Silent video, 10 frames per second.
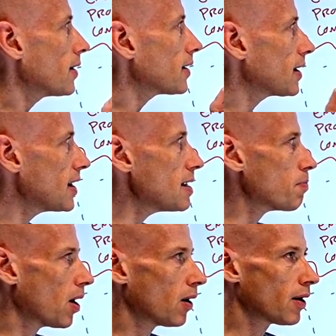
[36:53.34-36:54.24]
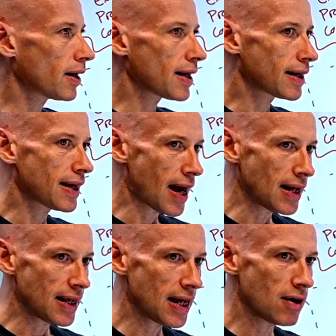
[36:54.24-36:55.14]
And the key part
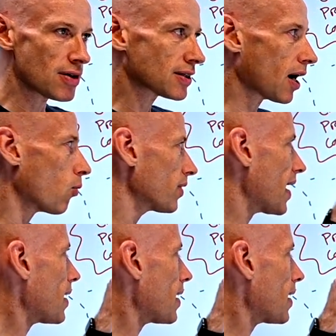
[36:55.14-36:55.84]
again here is I want